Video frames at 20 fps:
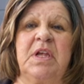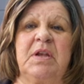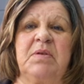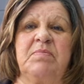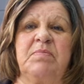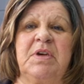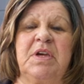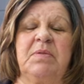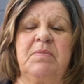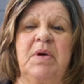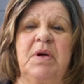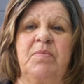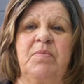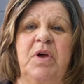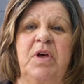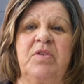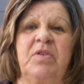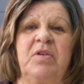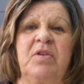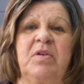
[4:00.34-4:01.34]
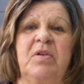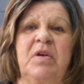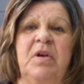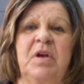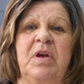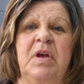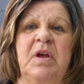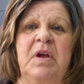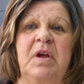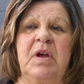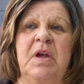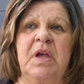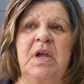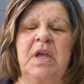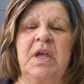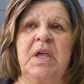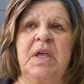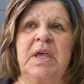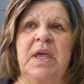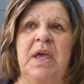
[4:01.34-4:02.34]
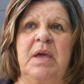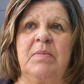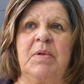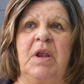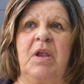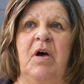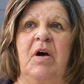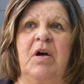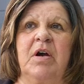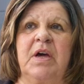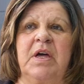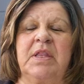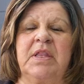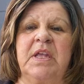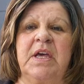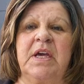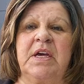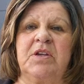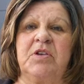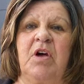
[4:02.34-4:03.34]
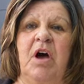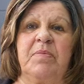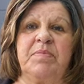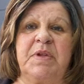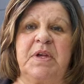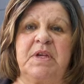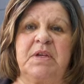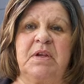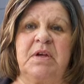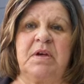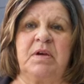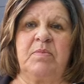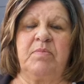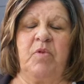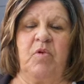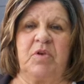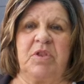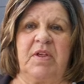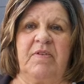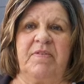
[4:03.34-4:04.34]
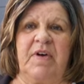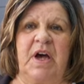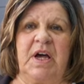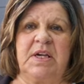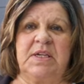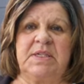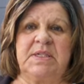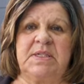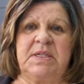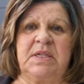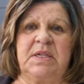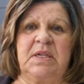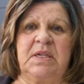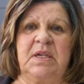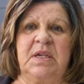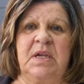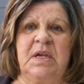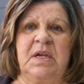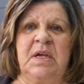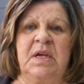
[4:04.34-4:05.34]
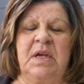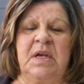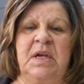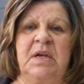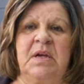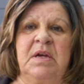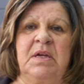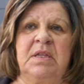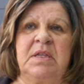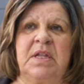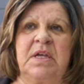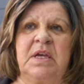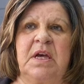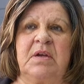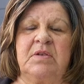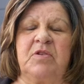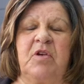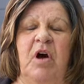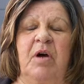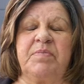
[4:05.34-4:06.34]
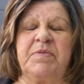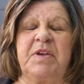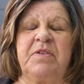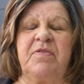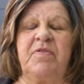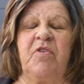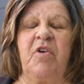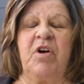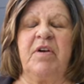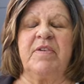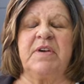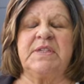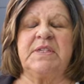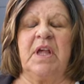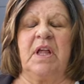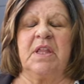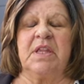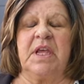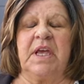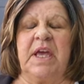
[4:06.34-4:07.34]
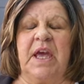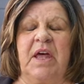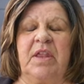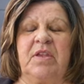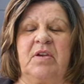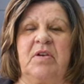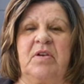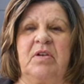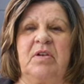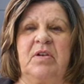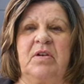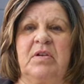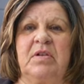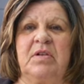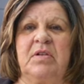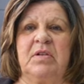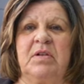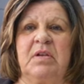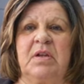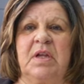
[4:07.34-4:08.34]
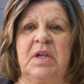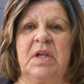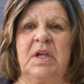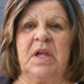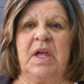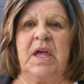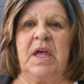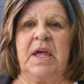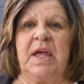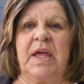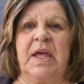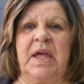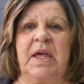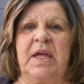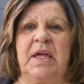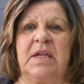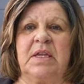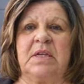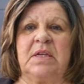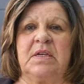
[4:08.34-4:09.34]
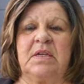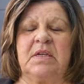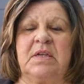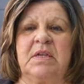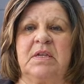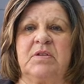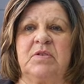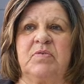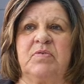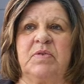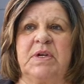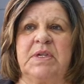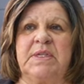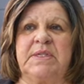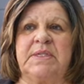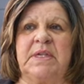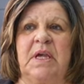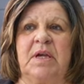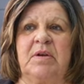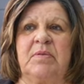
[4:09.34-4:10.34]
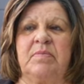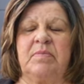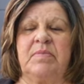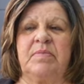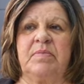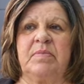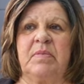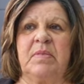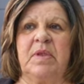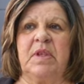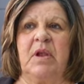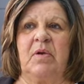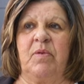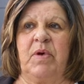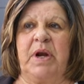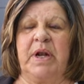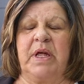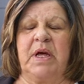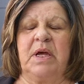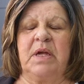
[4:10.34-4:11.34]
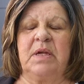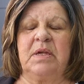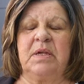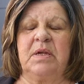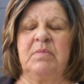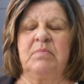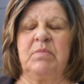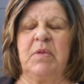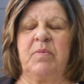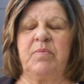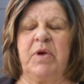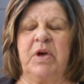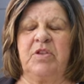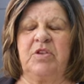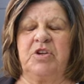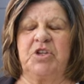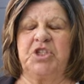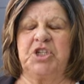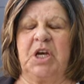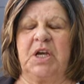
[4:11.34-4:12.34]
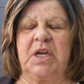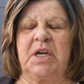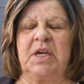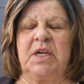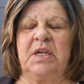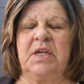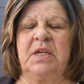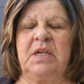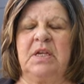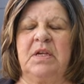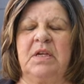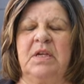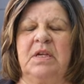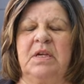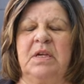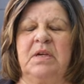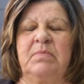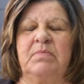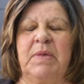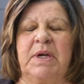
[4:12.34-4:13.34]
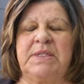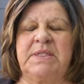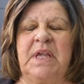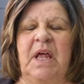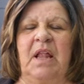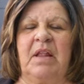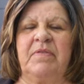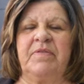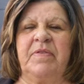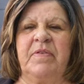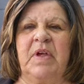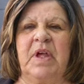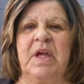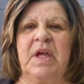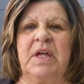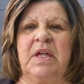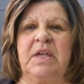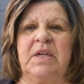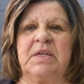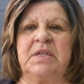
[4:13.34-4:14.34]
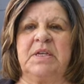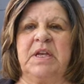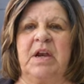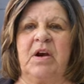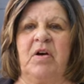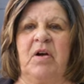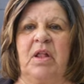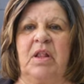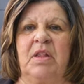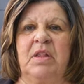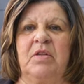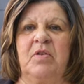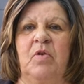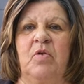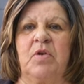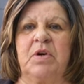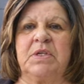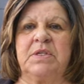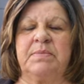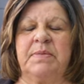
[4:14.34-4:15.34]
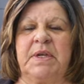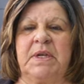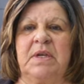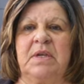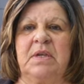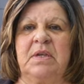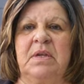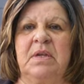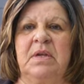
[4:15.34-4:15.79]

then me and my brother came along and they adopted both of us. They adopted four of us all together, and it was um, Loretta, my brother Jay, myself, and Daryl Horseman.